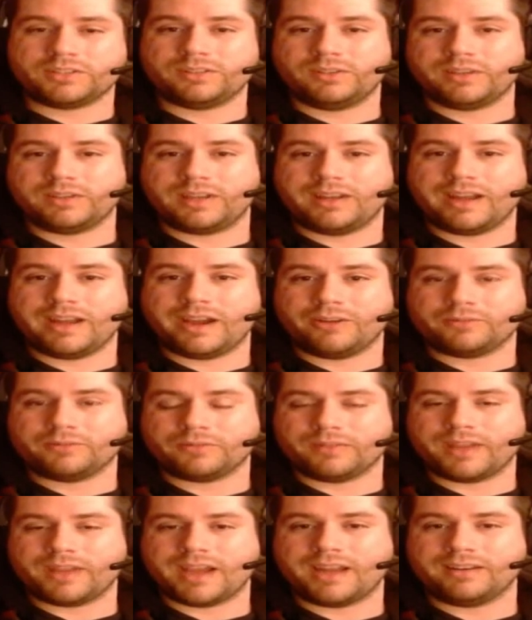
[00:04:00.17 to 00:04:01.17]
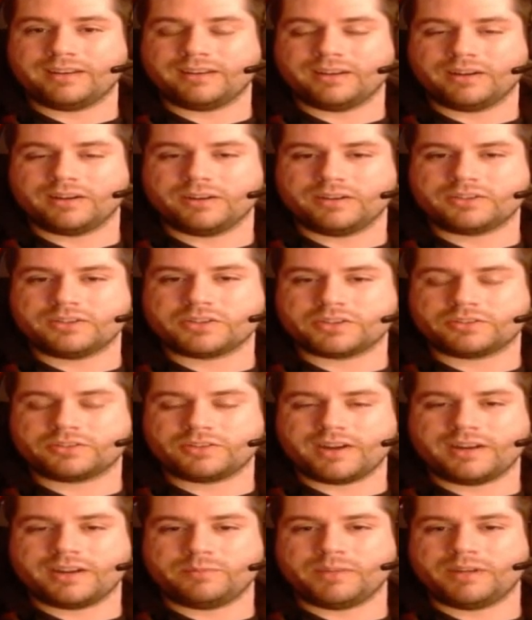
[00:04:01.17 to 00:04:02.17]
looking out for that, you know, just
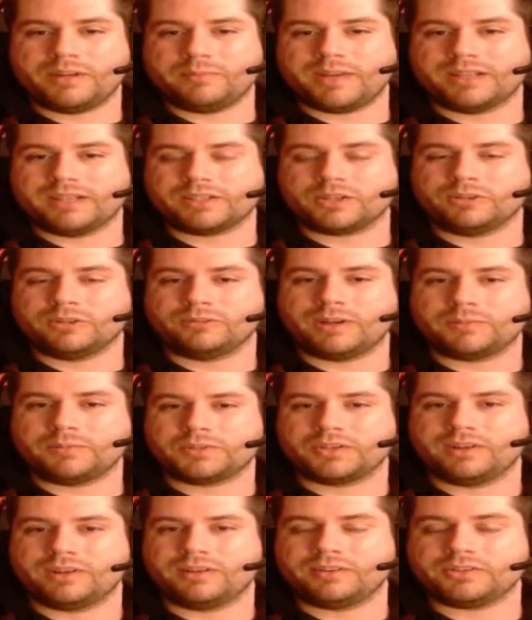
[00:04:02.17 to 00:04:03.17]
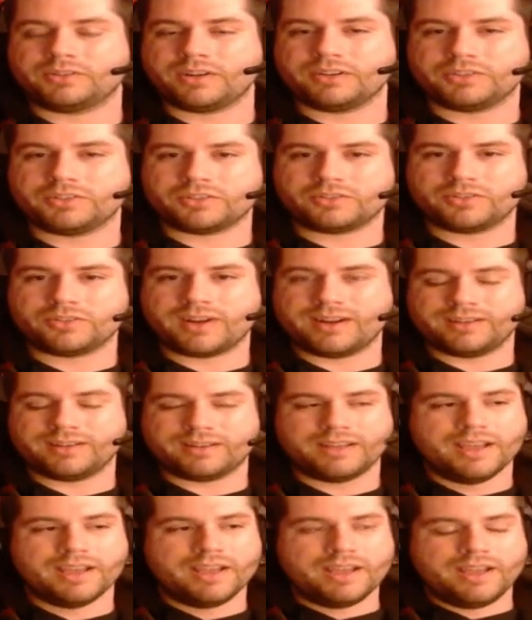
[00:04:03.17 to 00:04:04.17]
trying to minimize corruption and trying
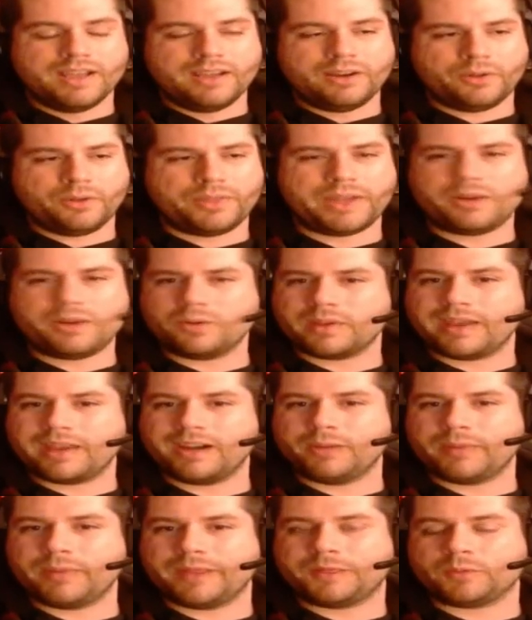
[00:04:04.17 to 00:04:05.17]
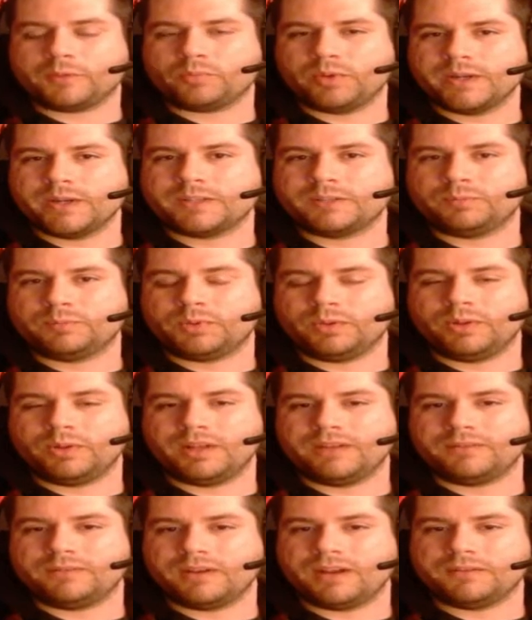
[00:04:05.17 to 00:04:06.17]
to, you know, they don't care about the principle
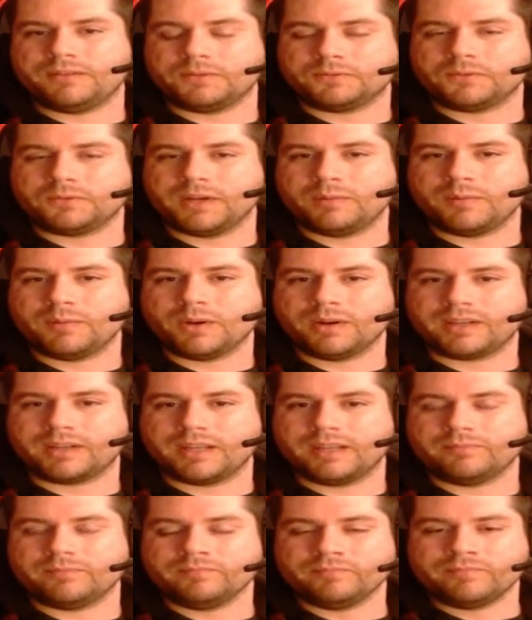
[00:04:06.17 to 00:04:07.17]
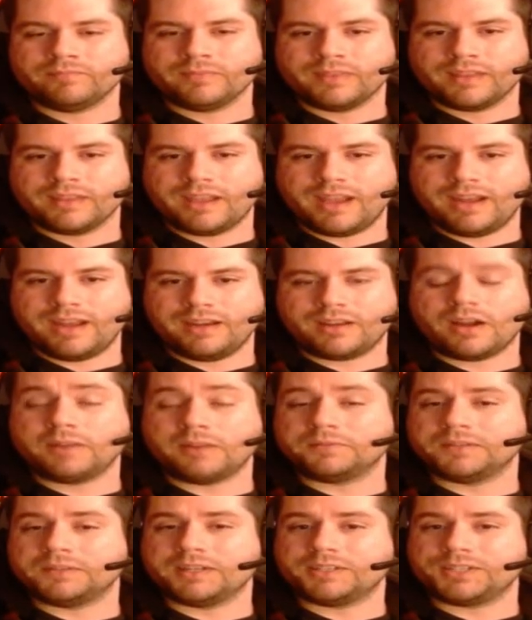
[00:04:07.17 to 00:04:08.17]
of a free market and
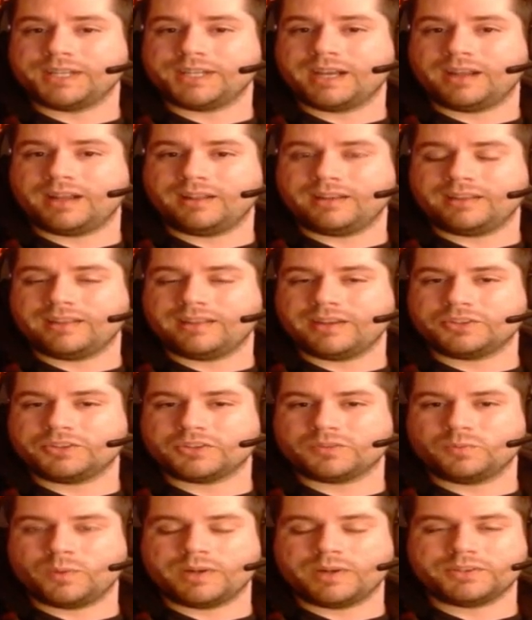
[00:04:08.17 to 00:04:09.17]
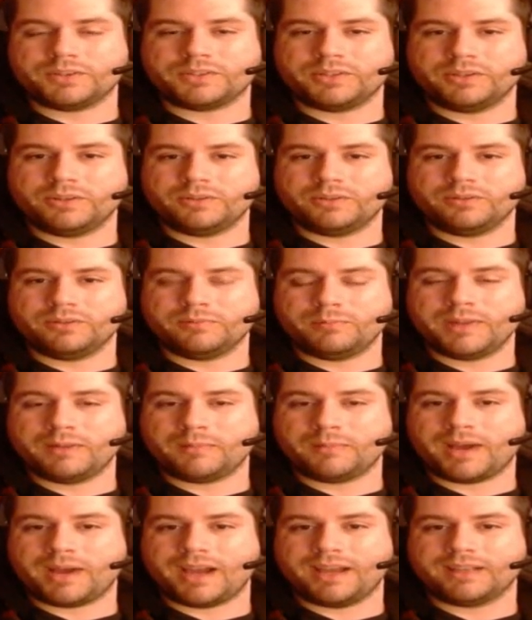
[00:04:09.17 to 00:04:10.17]
confidentiality. They just want to
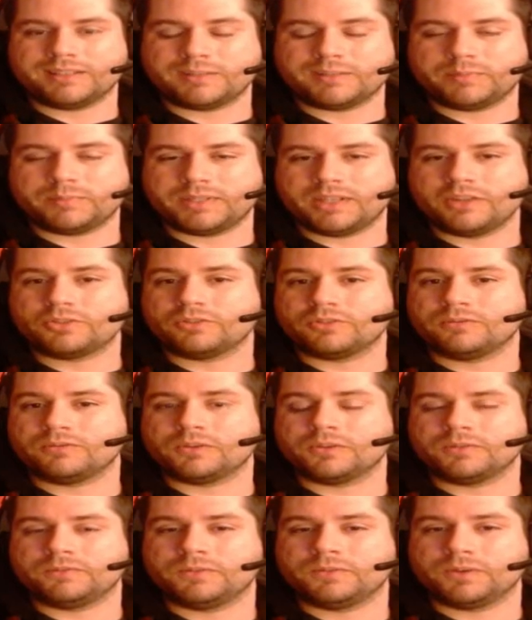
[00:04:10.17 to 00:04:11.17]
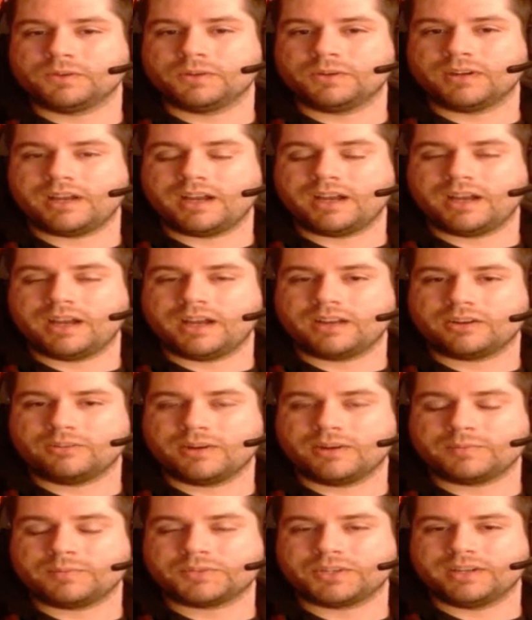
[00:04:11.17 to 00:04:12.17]
minimize the potential for
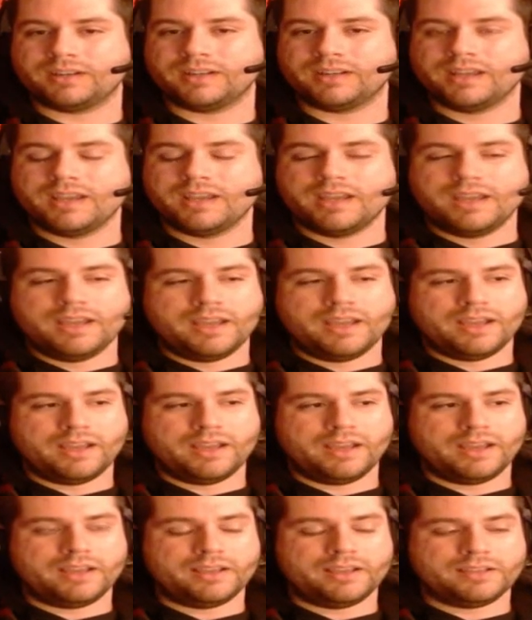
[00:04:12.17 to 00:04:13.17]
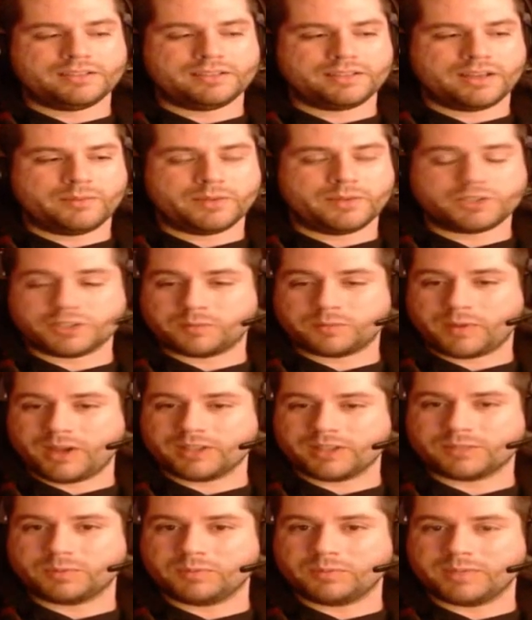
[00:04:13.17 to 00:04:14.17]
corruption as much as
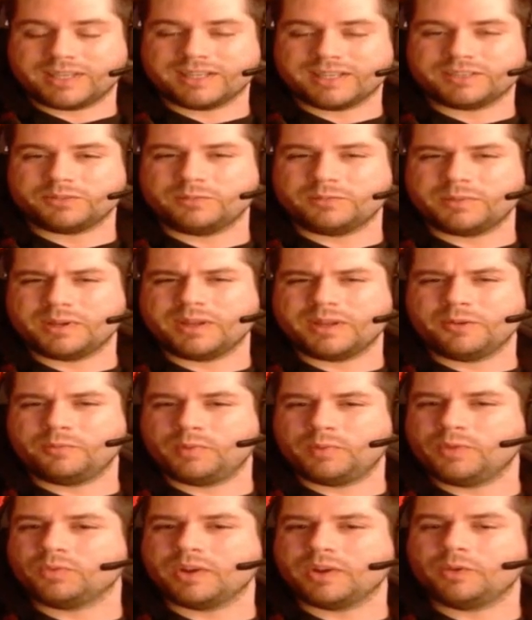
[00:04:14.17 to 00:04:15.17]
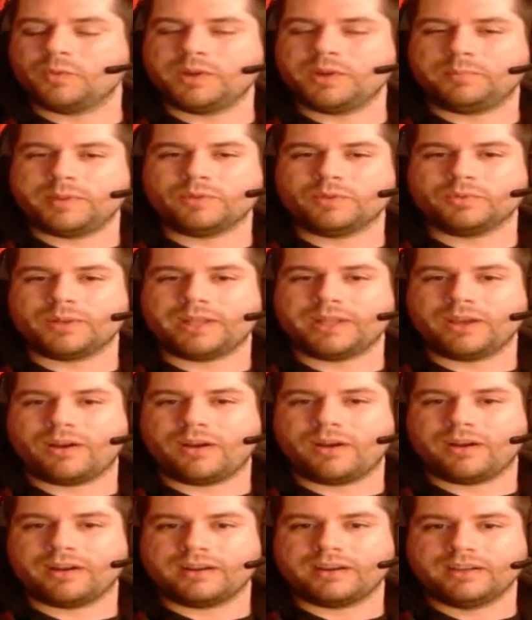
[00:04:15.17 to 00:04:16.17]
possible, because it would be really
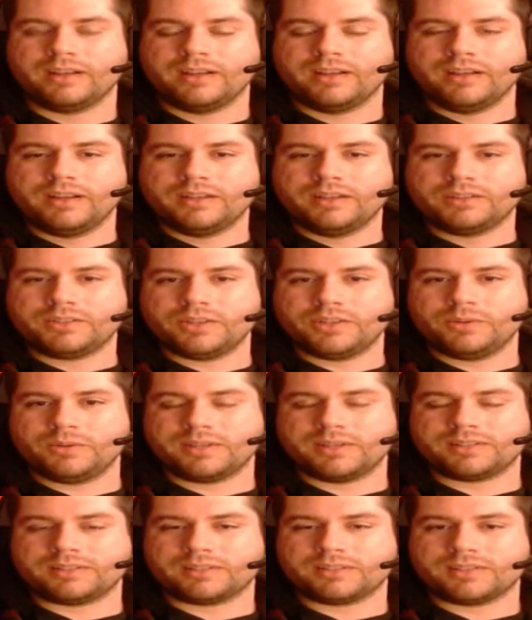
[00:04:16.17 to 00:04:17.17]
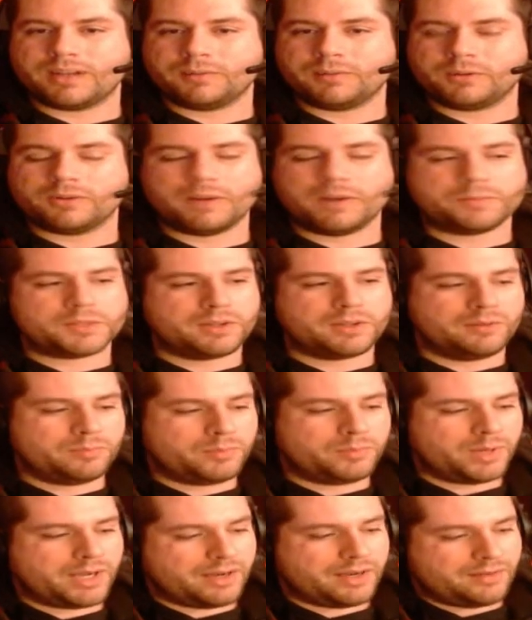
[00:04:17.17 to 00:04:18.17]
hard to stop the corruption.
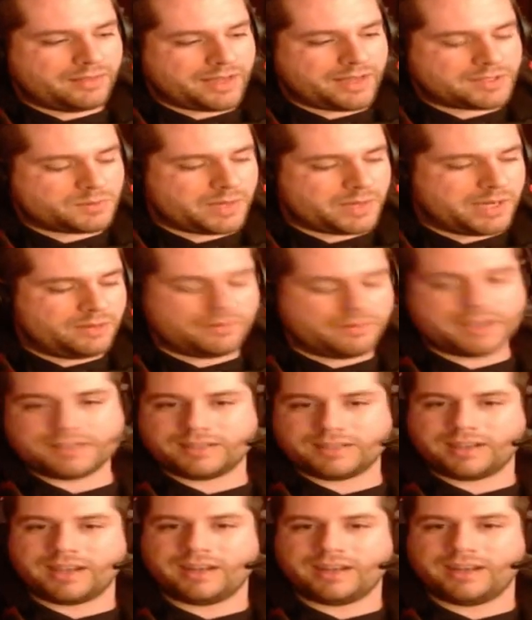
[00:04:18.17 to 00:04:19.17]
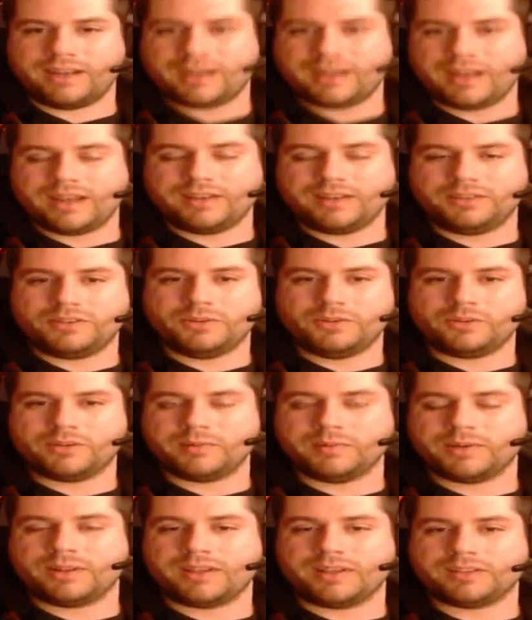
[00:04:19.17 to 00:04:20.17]
But that's why you investigate it and you
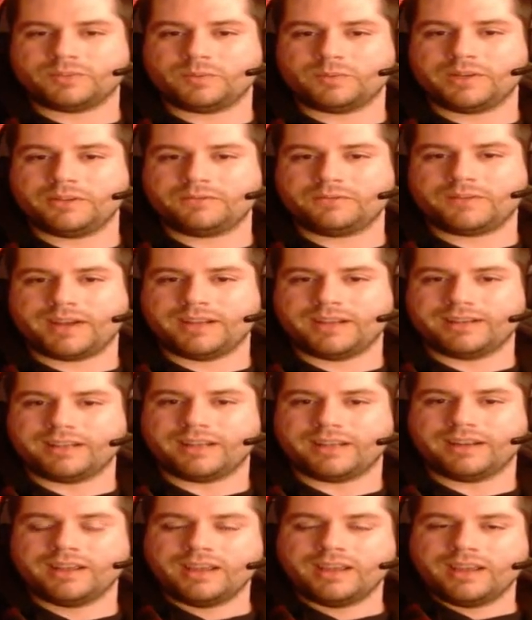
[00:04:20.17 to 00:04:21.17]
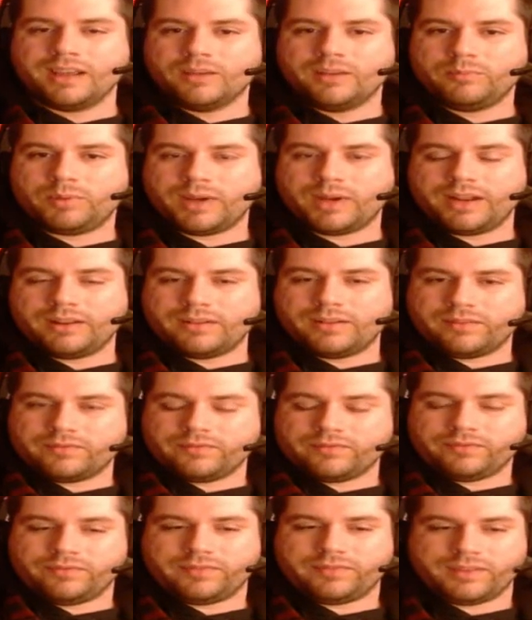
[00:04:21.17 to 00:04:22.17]
criminalize it when you find it. But
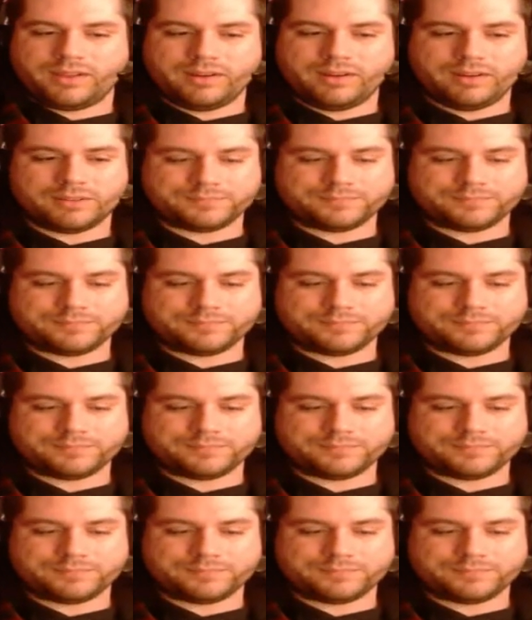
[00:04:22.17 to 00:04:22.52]
you know,